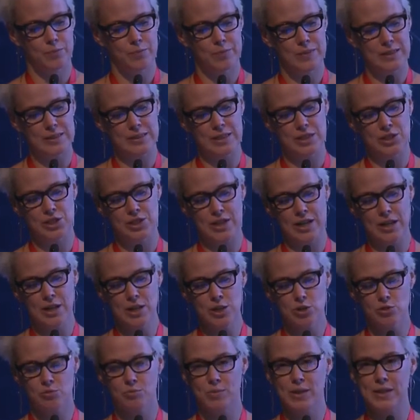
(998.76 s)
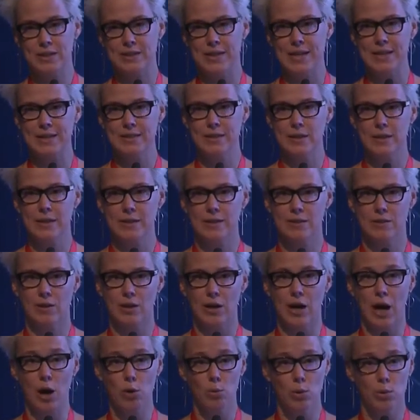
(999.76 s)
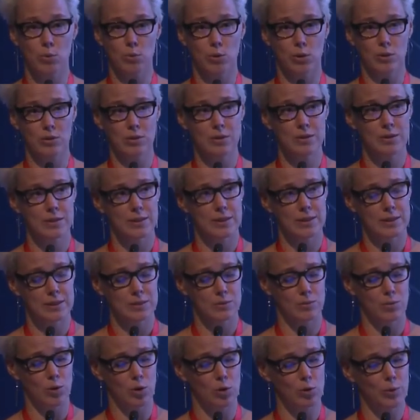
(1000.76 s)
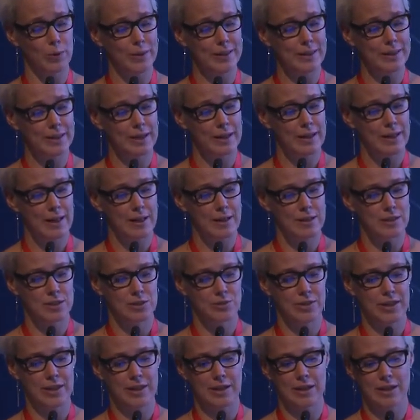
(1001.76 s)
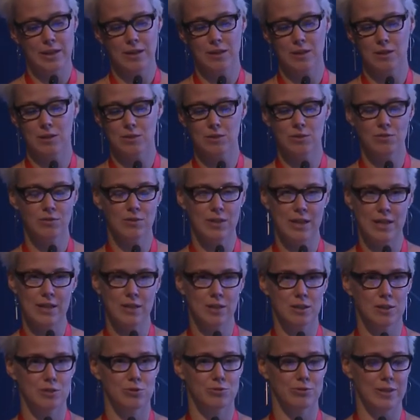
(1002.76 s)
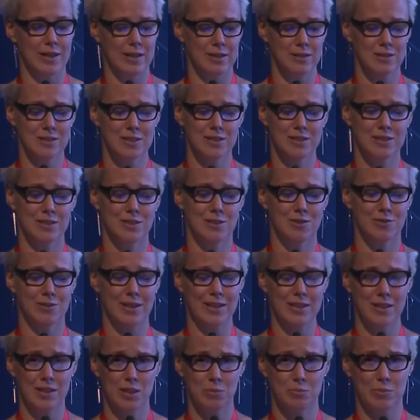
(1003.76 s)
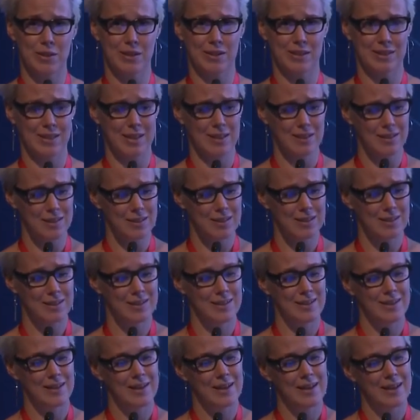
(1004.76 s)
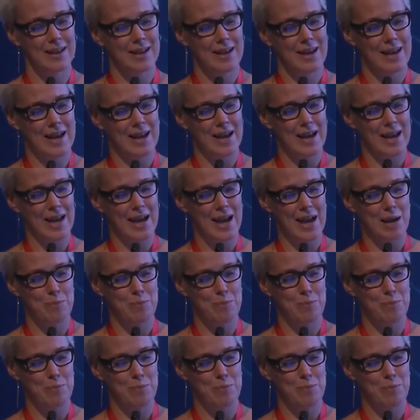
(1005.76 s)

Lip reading: The challenge of big data in our world is following. There are a lot of clinical trials running in parallel. A